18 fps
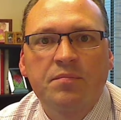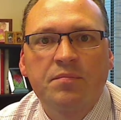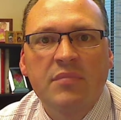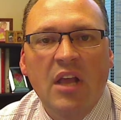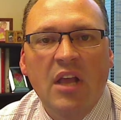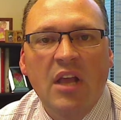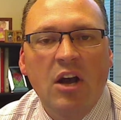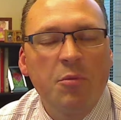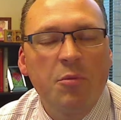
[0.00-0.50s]

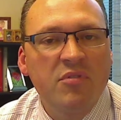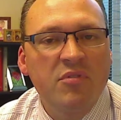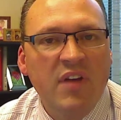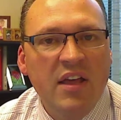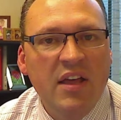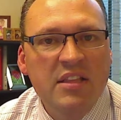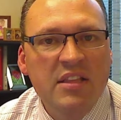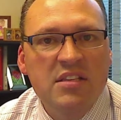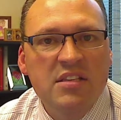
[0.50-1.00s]
I hope you
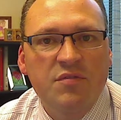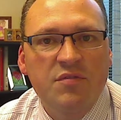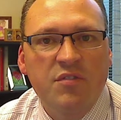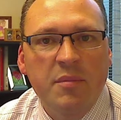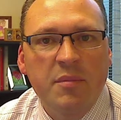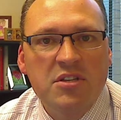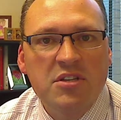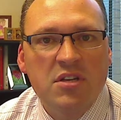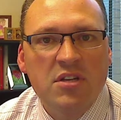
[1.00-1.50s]
find this
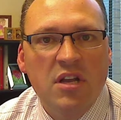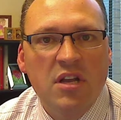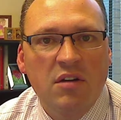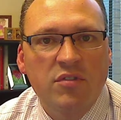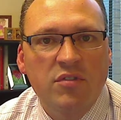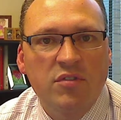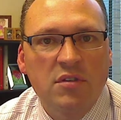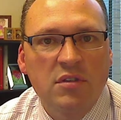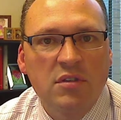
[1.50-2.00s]
information
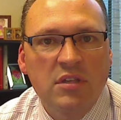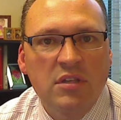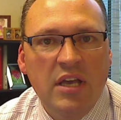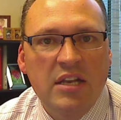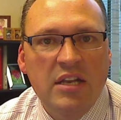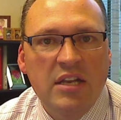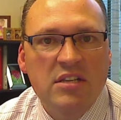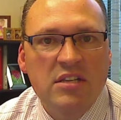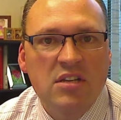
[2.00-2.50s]
helpful,
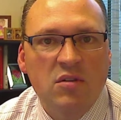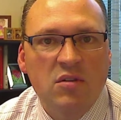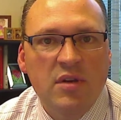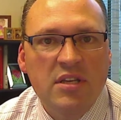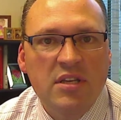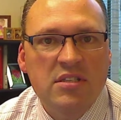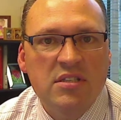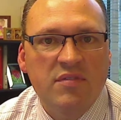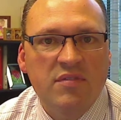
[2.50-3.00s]
and as
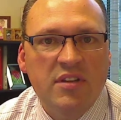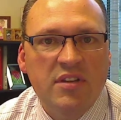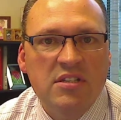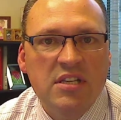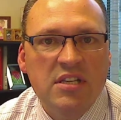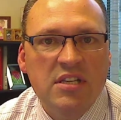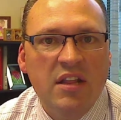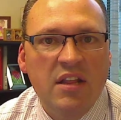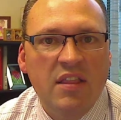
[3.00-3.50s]
always, if there's
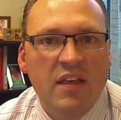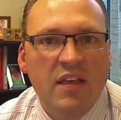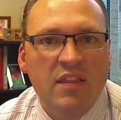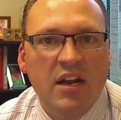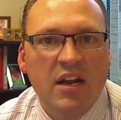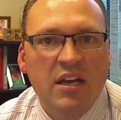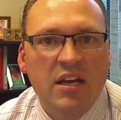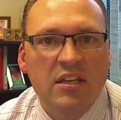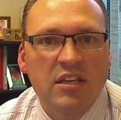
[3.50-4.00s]
anything that
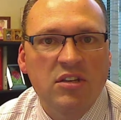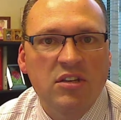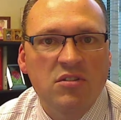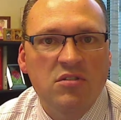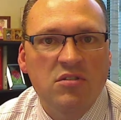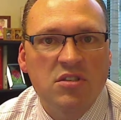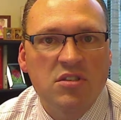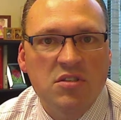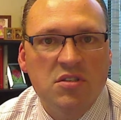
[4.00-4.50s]
I can do
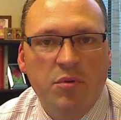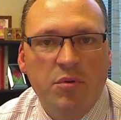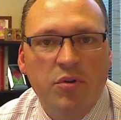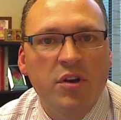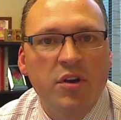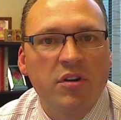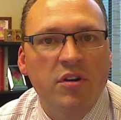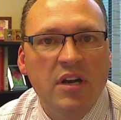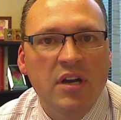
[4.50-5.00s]
to support
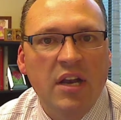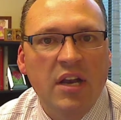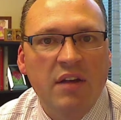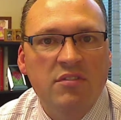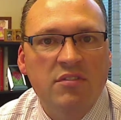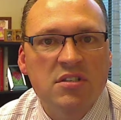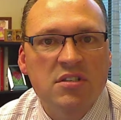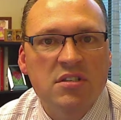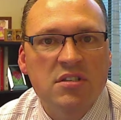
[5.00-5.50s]
your
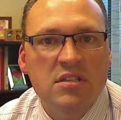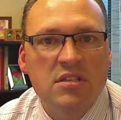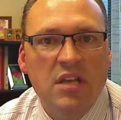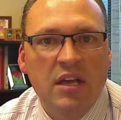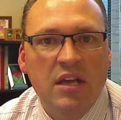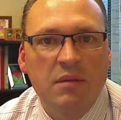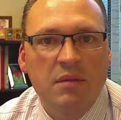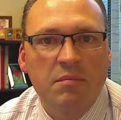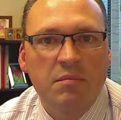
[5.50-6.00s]
endeavors
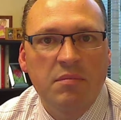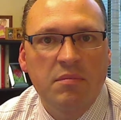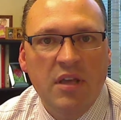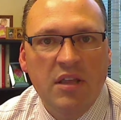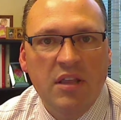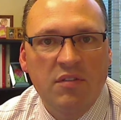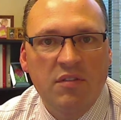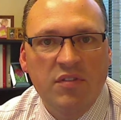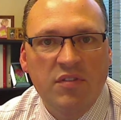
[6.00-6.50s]
in
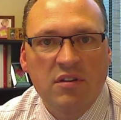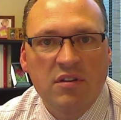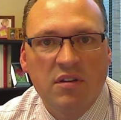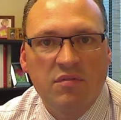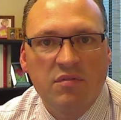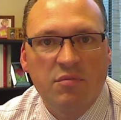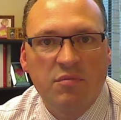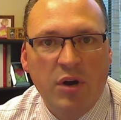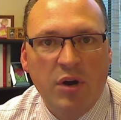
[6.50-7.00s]
the field of
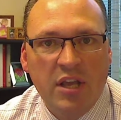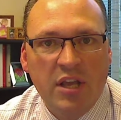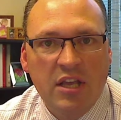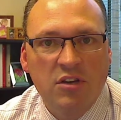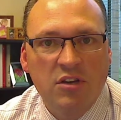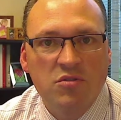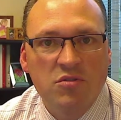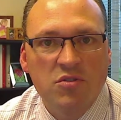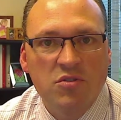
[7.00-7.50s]
bringing
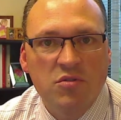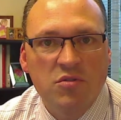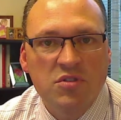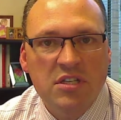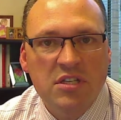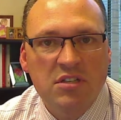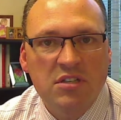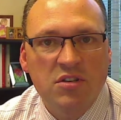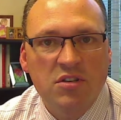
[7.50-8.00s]
new tools
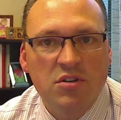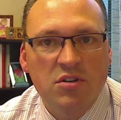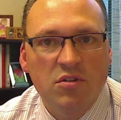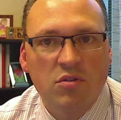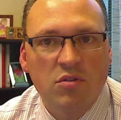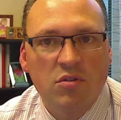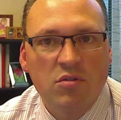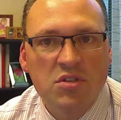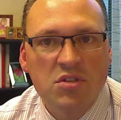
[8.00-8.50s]
into your
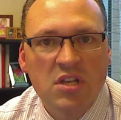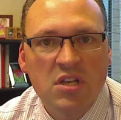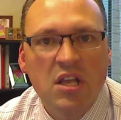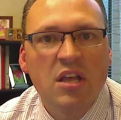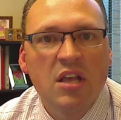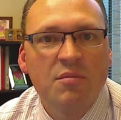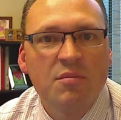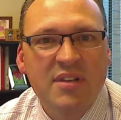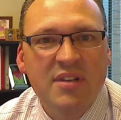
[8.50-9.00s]
course,
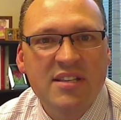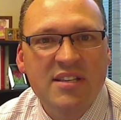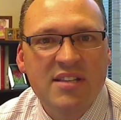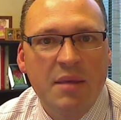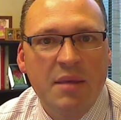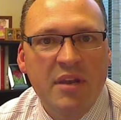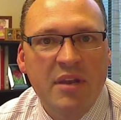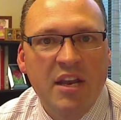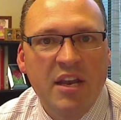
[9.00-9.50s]
please let
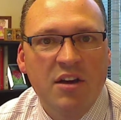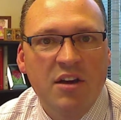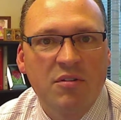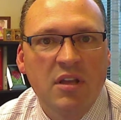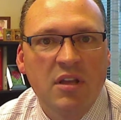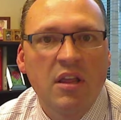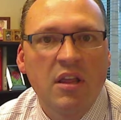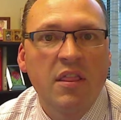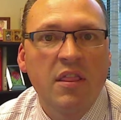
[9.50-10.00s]
me know.
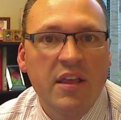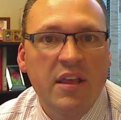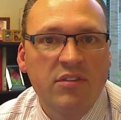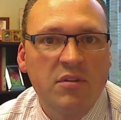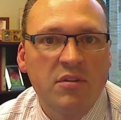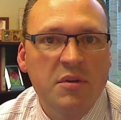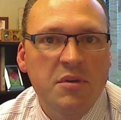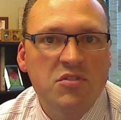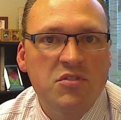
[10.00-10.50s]
Thanks so
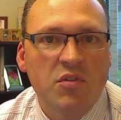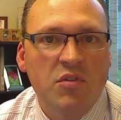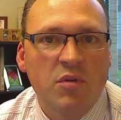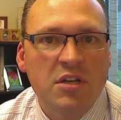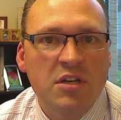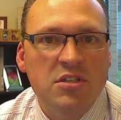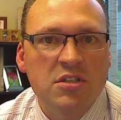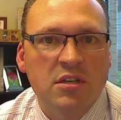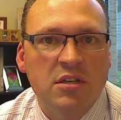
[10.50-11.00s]
much for
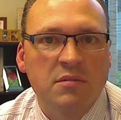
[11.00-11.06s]
watching.